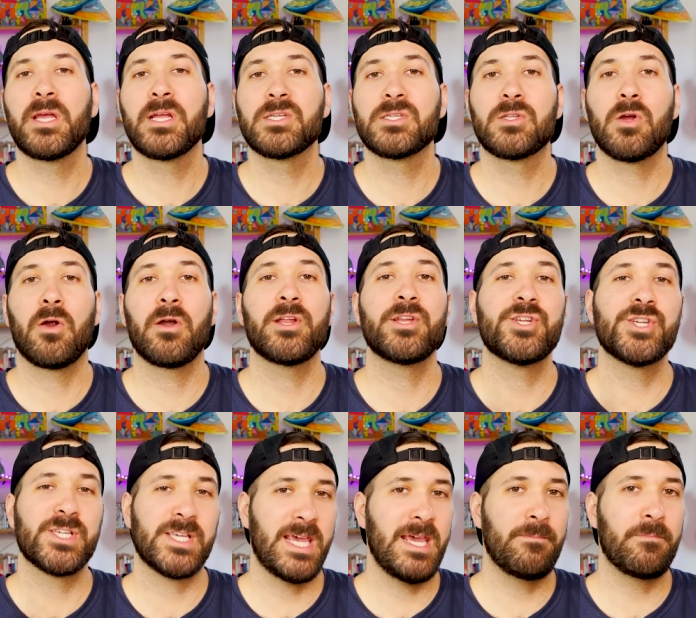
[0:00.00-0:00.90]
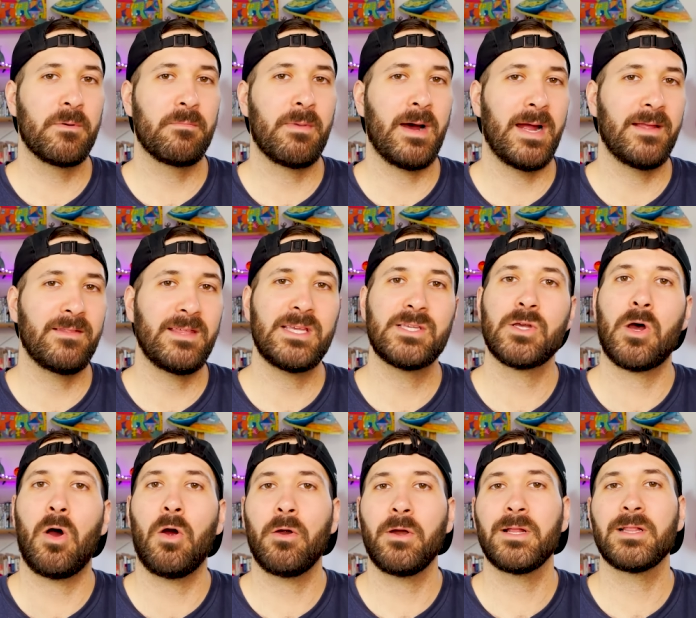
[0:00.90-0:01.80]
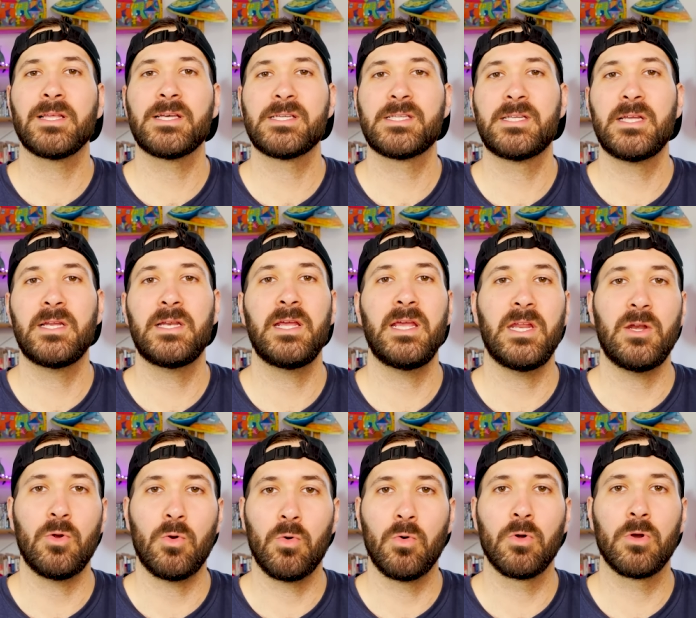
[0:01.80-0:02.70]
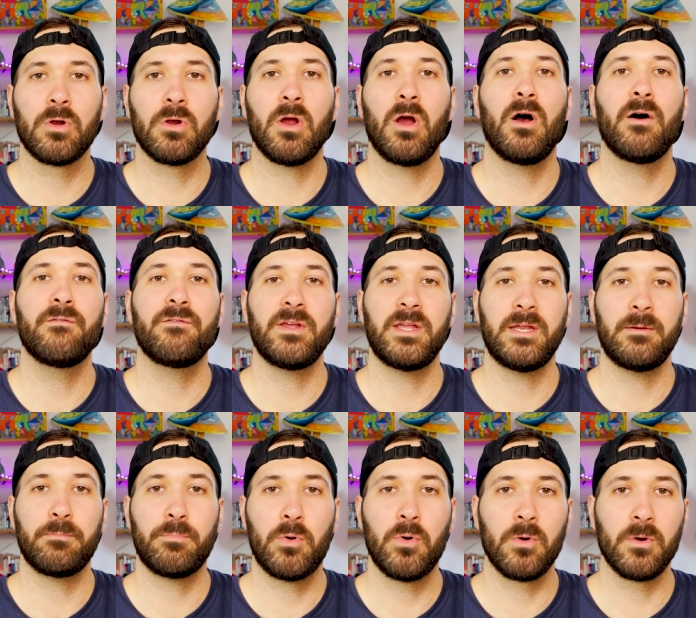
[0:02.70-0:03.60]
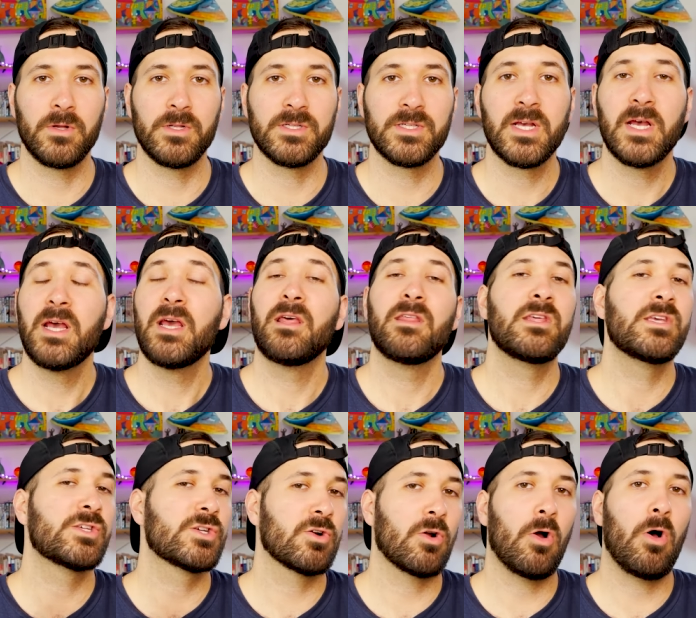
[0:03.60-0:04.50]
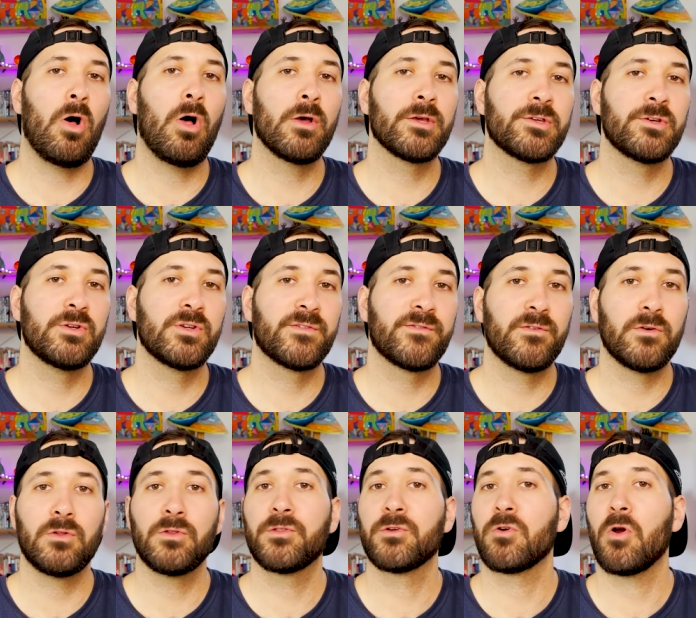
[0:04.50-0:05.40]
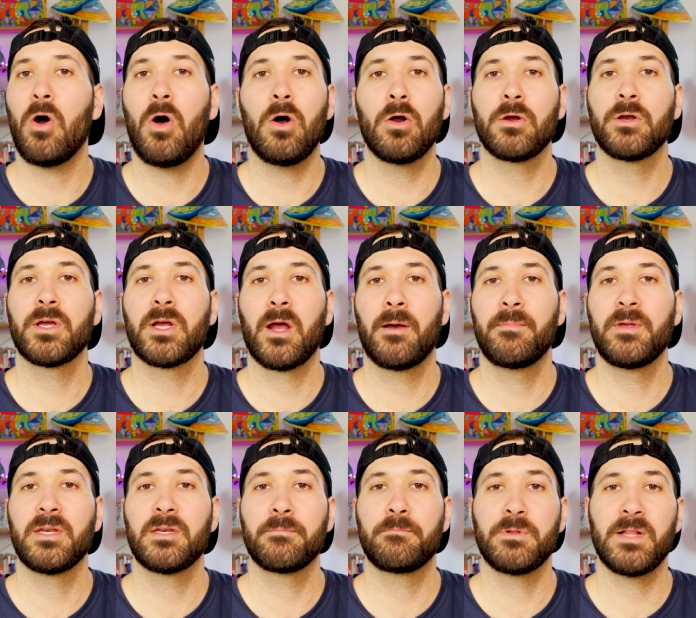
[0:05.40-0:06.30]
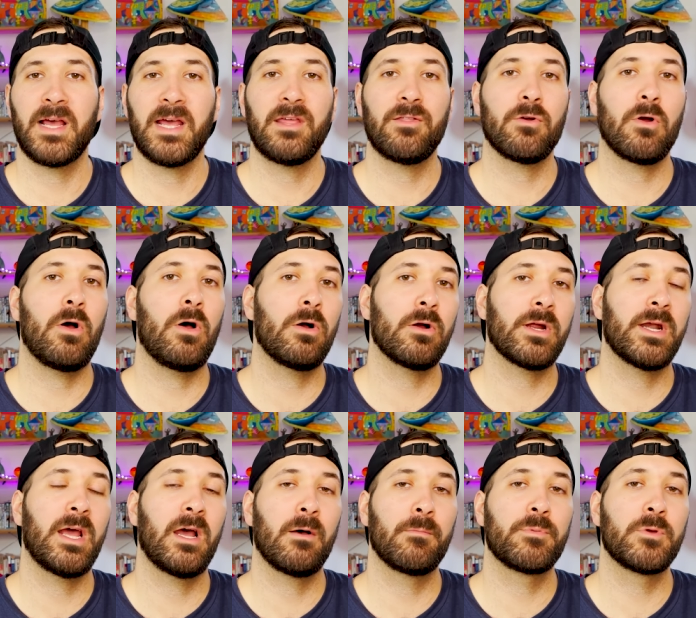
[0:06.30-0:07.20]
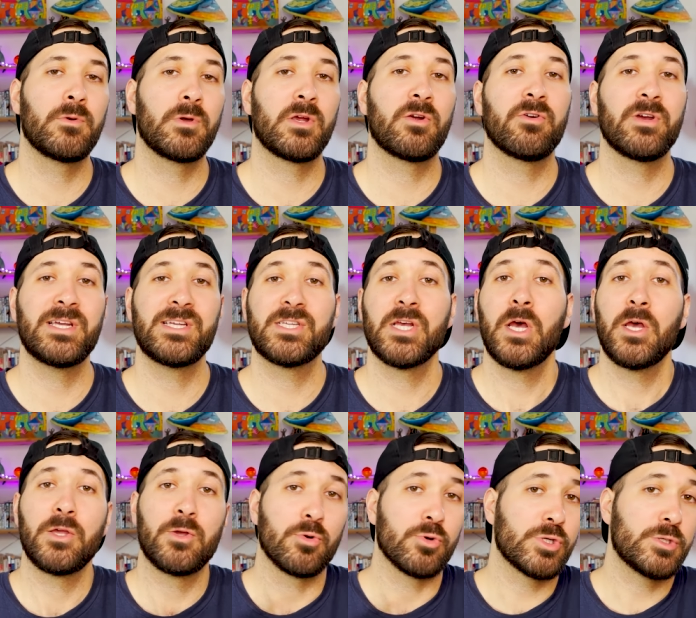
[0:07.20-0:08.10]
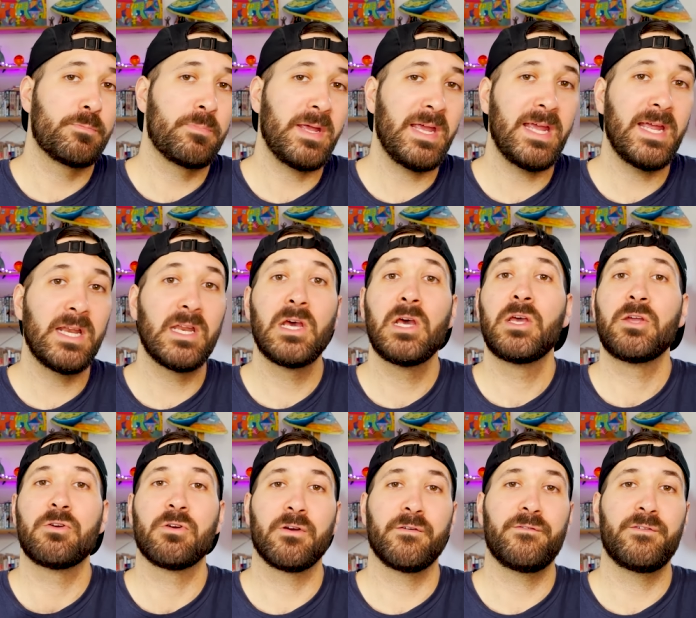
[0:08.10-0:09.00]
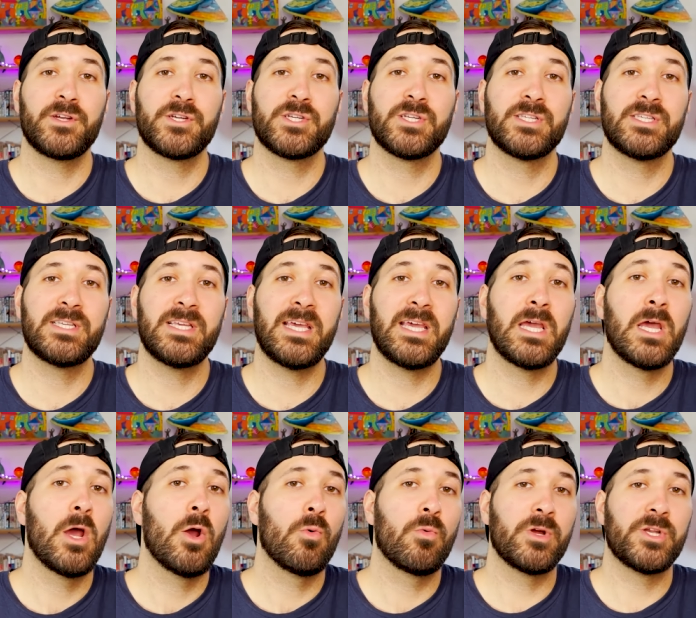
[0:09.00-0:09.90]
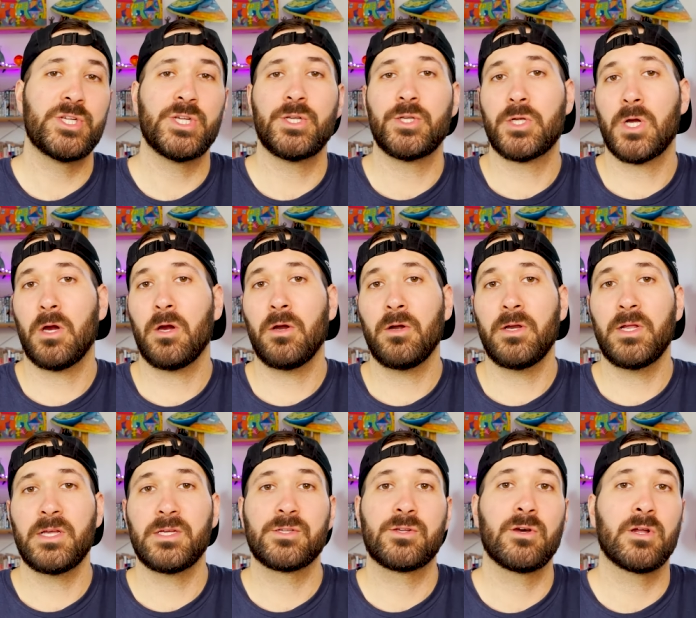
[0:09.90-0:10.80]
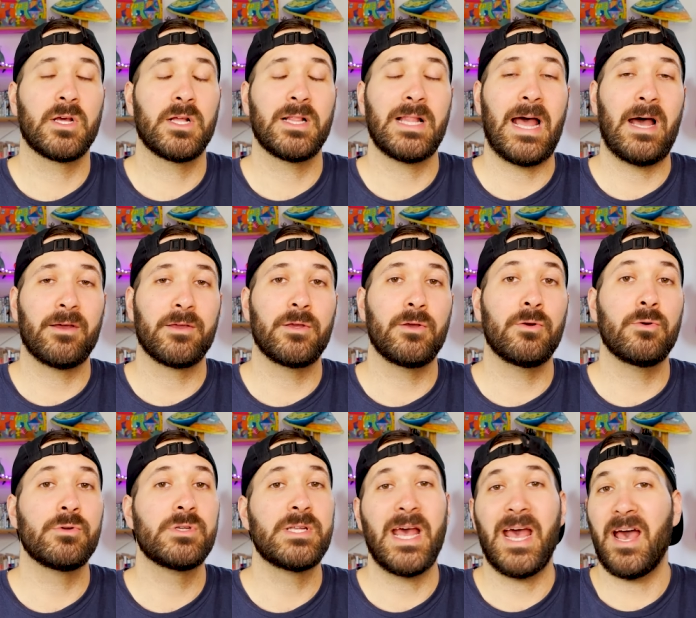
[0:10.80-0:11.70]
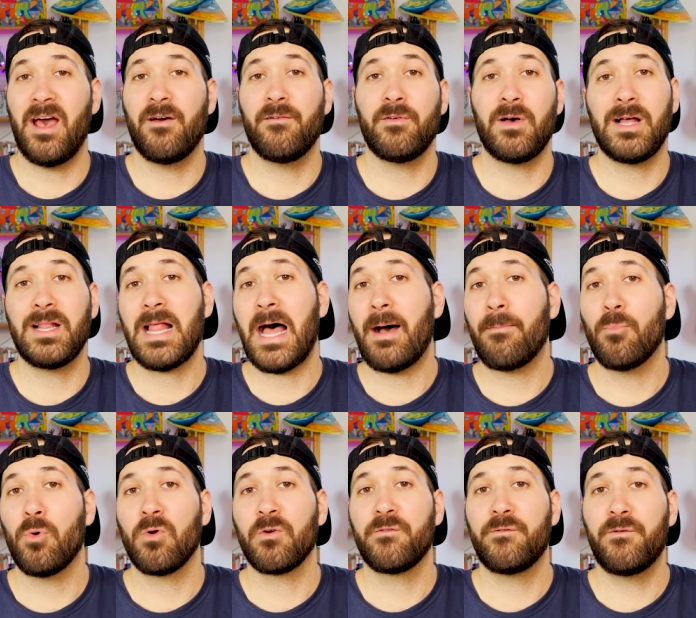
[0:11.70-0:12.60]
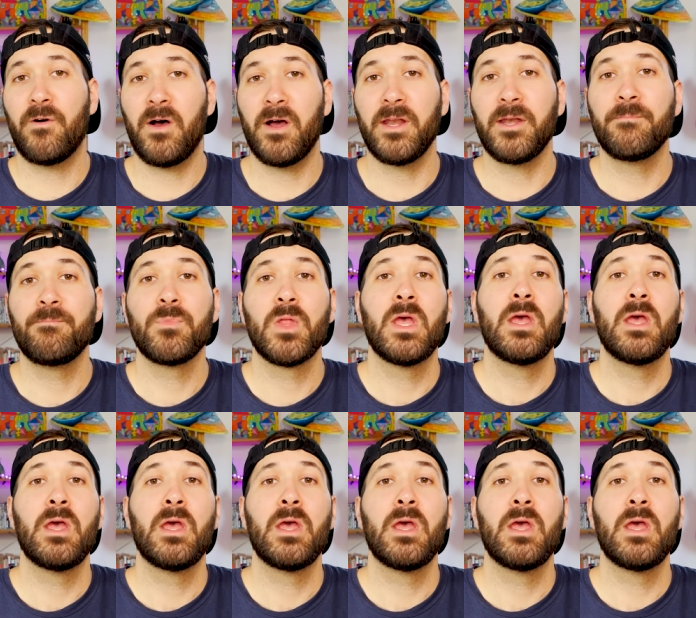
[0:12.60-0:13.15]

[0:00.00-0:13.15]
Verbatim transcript: get started, just keep in mind these aren't listed in order of importance. These are all useful, they're all gonna come into play, they're all gonna help you increase your speed, your efficiency, which in turn is gonna allow you to have a lot more fun.